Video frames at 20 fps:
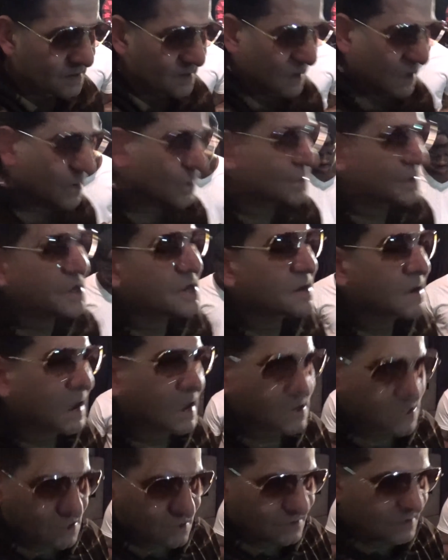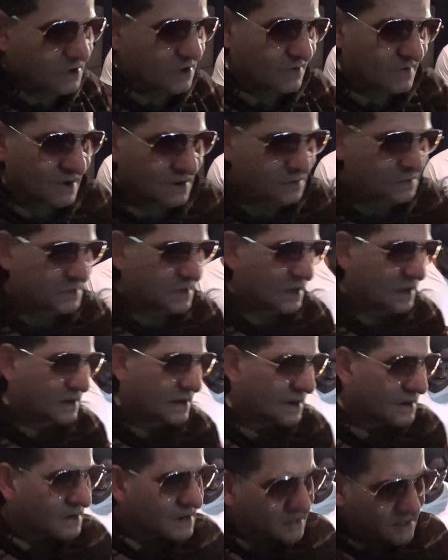I don't need guys to run around on that.
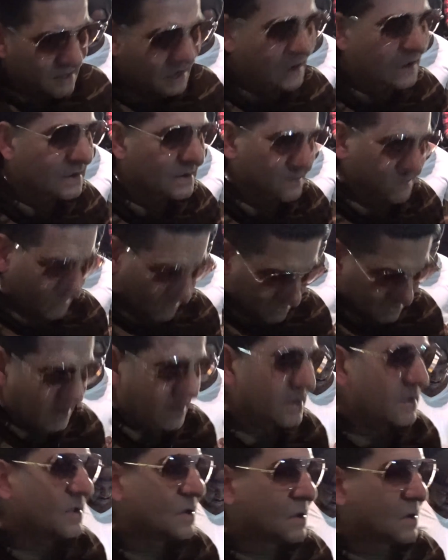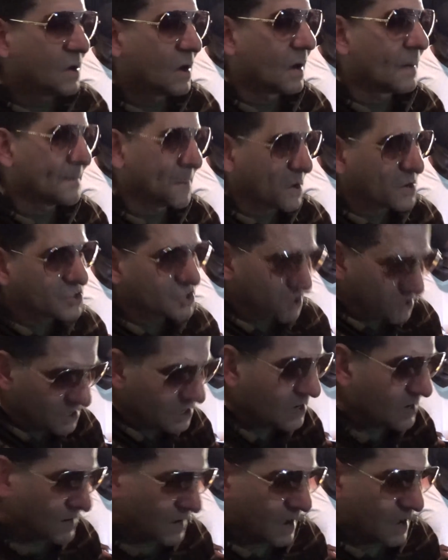I need that. I need a puncher
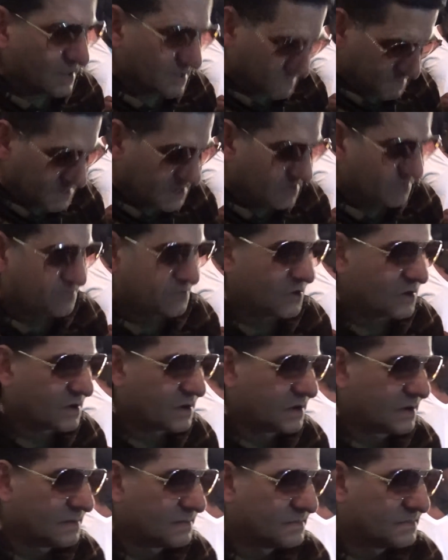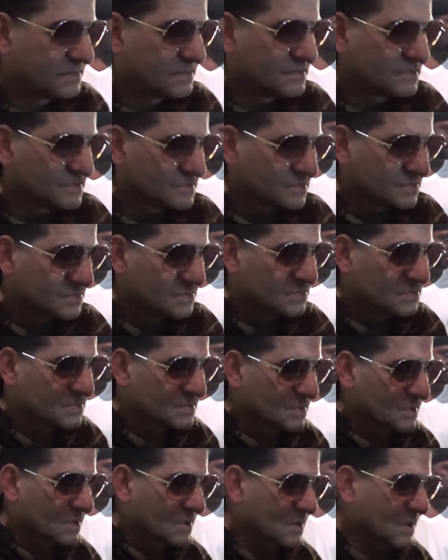need a guy to be in front of him.
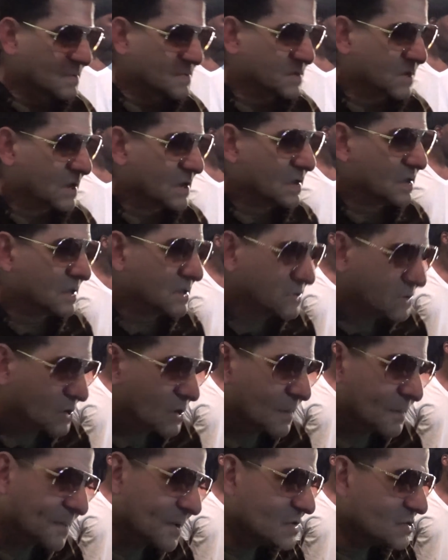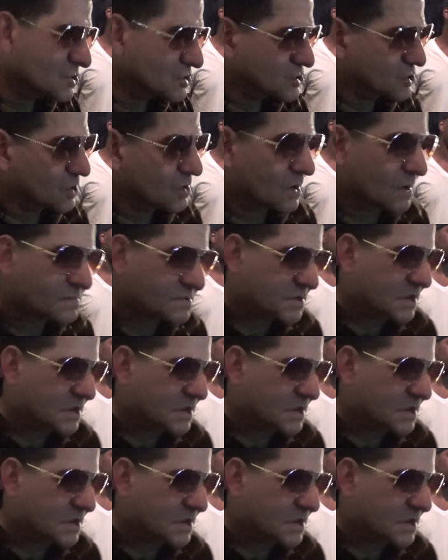You know what I'm saying? He's a good puncher too. You know what I'm